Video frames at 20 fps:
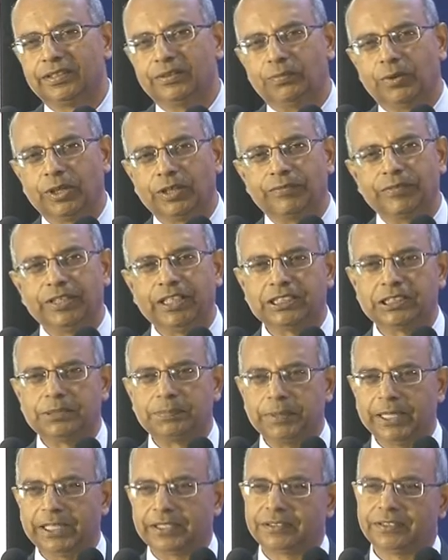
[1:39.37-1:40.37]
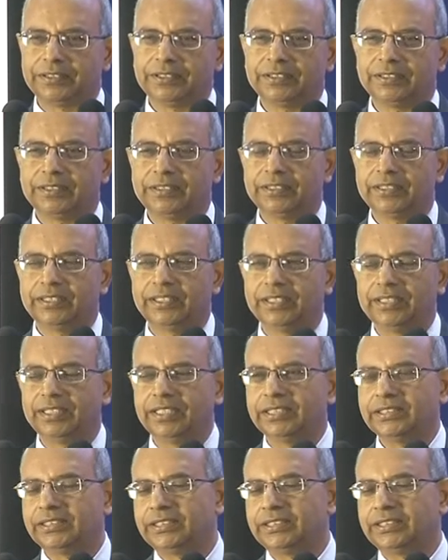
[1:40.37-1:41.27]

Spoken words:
what we expect in a